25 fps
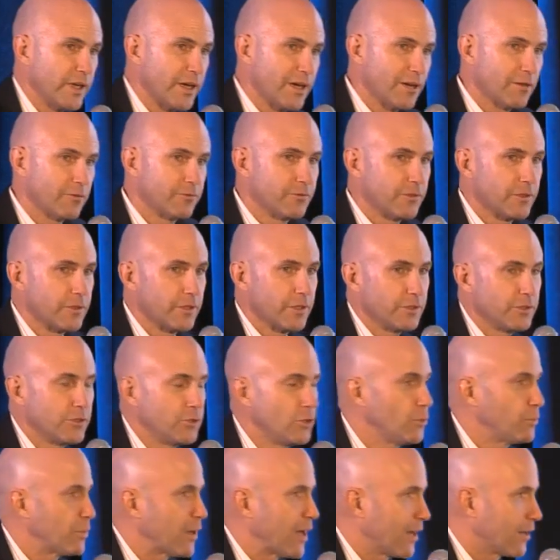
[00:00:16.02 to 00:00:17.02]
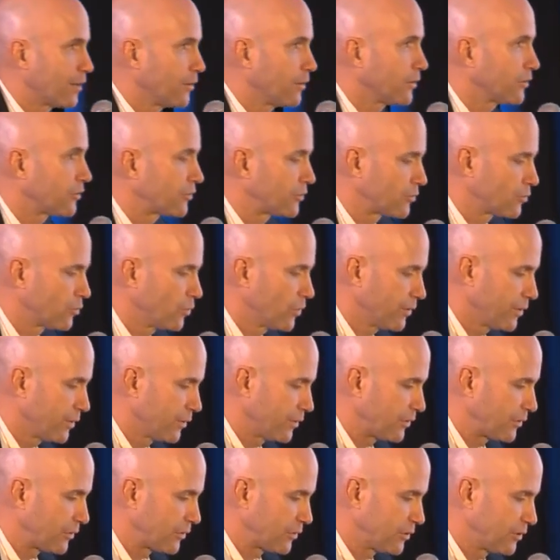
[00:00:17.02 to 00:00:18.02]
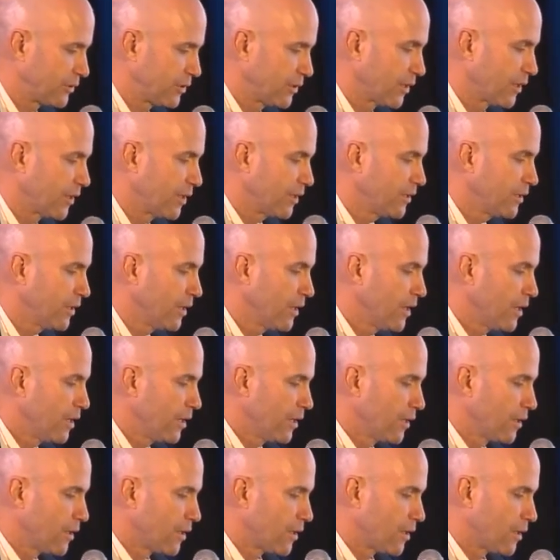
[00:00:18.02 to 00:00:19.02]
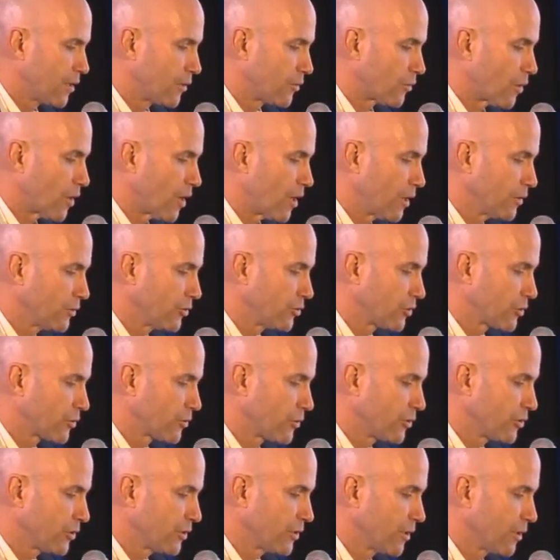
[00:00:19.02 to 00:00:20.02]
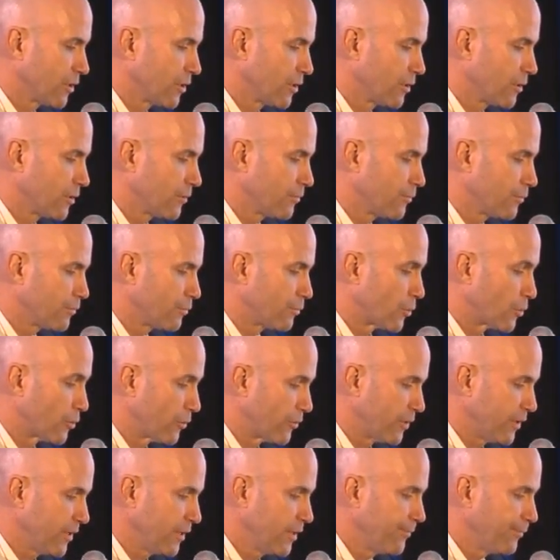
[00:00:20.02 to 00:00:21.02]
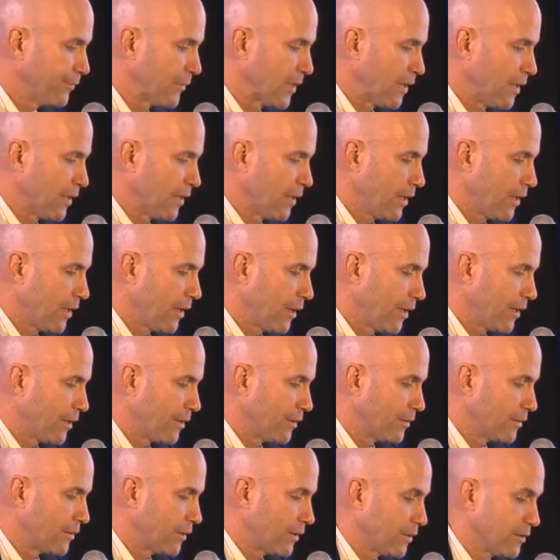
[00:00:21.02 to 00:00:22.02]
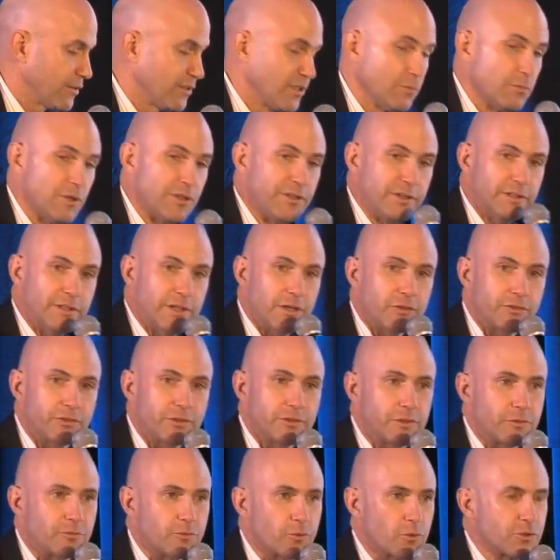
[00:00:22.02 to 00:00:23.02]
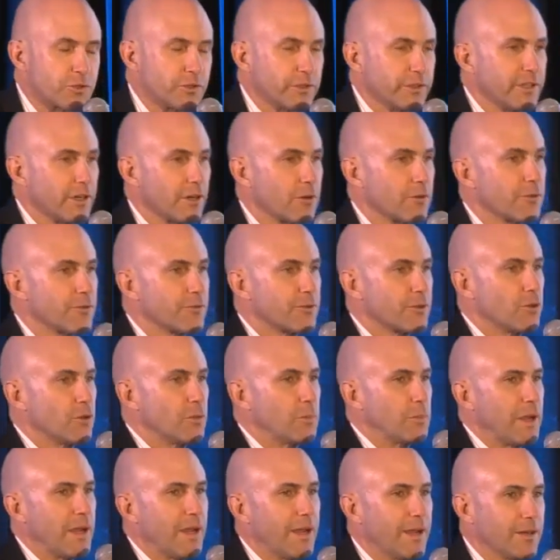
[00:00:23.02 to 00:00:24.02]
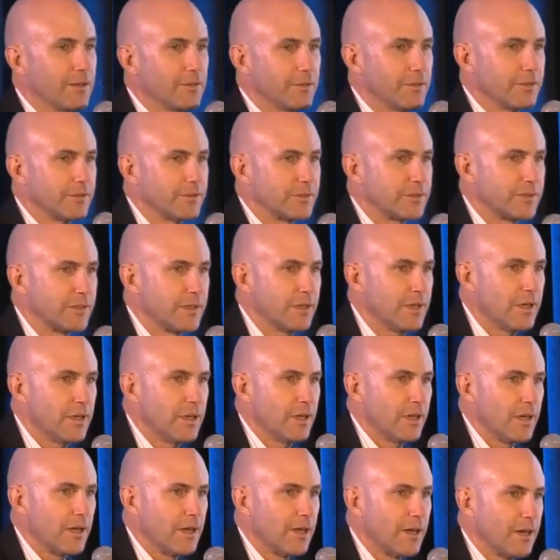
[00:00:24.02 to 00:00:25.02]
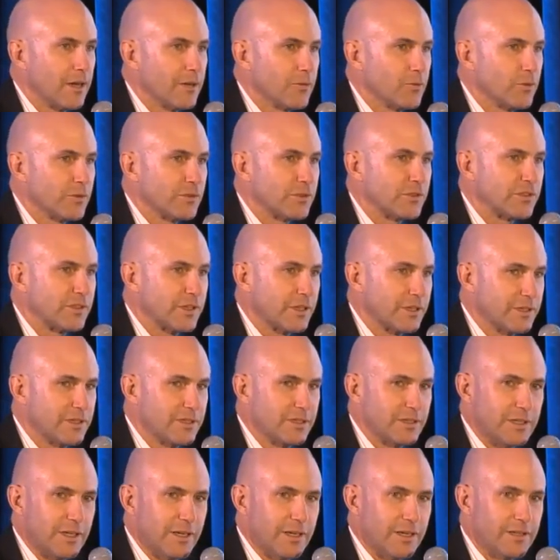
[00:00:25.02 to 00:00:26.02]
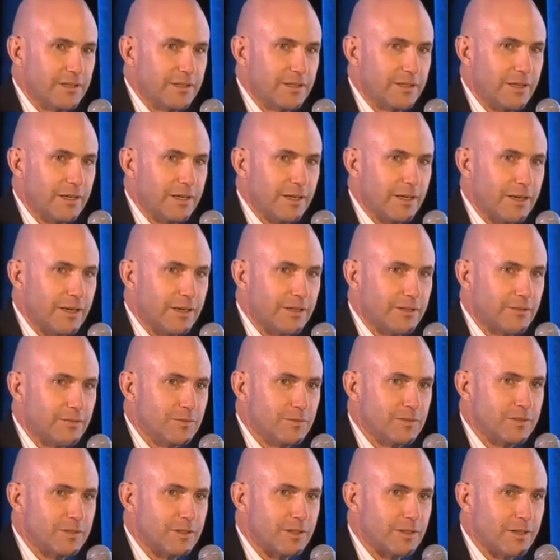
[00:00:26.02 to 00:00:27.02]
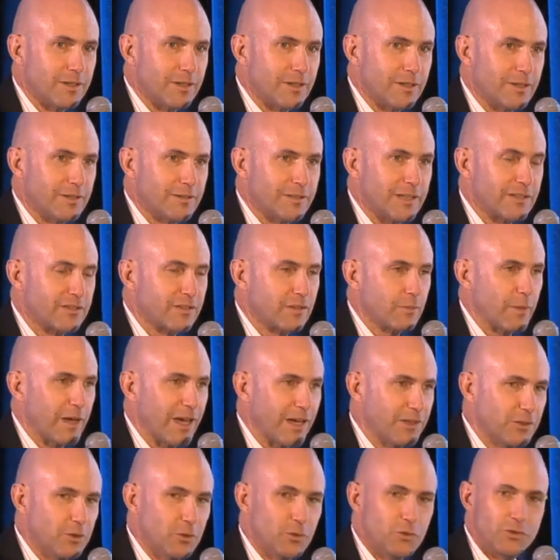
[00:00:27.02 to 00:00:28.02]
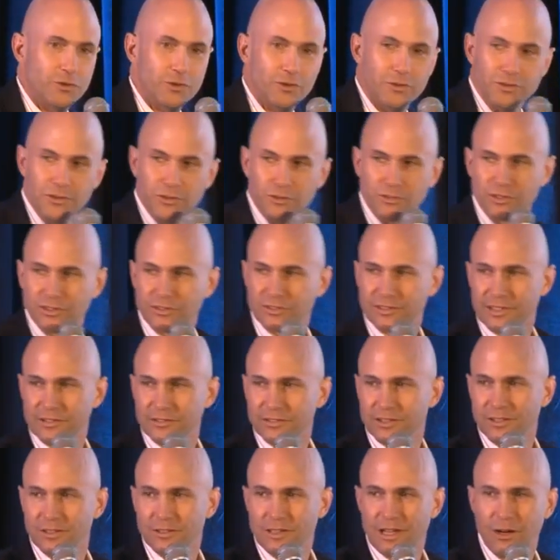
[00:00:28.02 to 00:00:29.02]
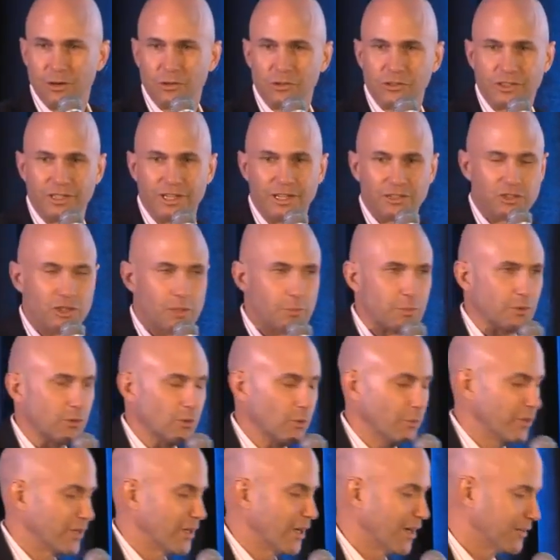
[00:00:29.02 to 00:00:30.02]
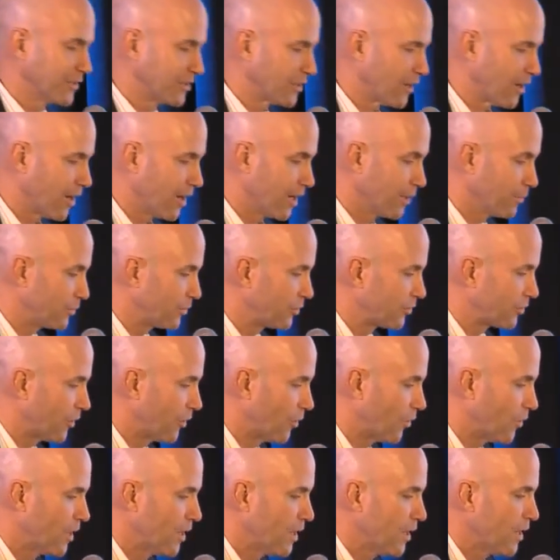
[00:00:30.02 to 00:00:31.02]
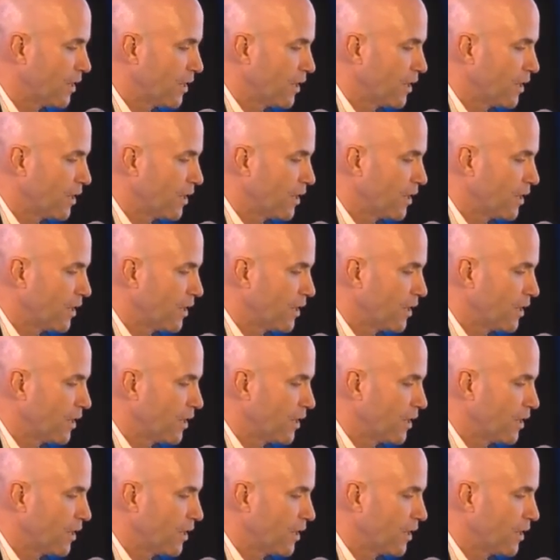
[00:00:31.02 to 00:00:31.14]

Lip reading: we have two panelists with us today, Raj Krishnamurthy and Timothy Nelson. Unfortunately, our third panelist was sick today, and that's the bad news. The good news is that's going to allow us to catch up a little bit on time. So